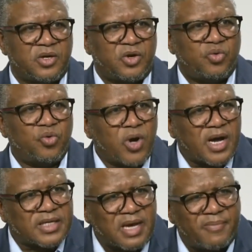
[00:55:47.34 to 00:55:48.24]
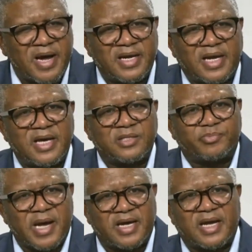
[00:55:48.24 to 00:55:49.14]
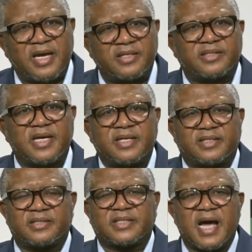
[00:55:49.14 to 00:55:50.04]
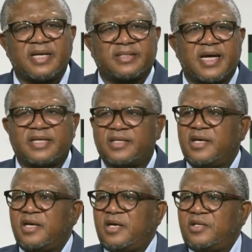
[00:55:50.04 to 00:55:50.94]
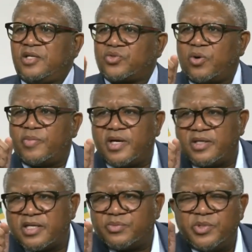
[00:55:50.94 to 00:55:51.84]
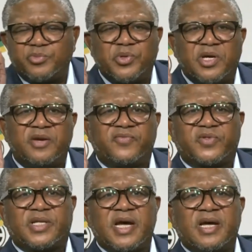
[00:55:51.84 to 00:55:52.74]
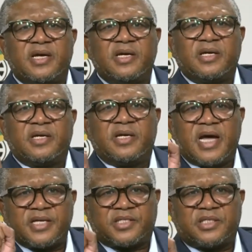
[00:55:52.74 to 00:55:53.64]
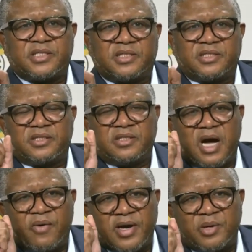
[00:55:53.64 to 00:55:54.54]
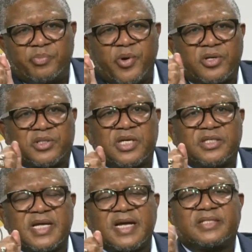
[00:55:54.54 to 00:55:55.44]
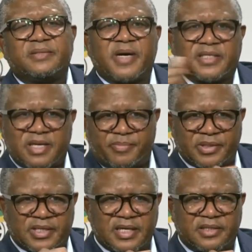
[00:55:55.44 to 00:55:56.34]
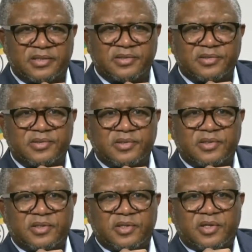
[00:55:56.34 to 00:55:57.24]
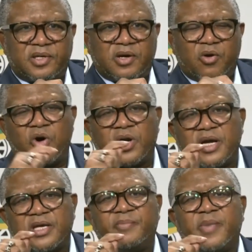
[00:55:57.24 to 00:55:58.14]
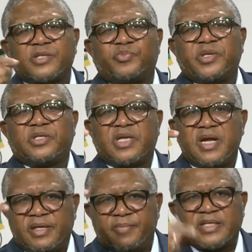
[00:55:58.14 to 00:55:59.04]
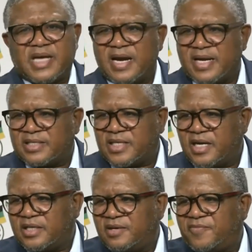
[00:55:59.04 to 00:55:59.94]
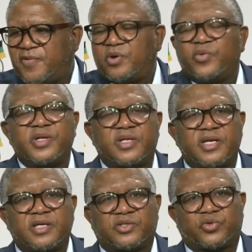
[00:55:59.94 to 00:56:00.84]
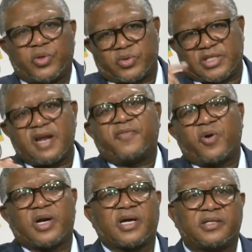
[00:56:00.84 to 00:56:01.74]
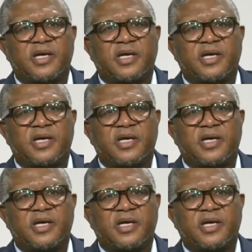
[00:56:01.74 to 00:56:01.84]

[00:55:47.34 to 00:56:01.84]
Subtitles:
who examine case by case and decide that this comrade has misbehaved there. SG, our report says that he must step aside, or he must undertake the following things to self-correct.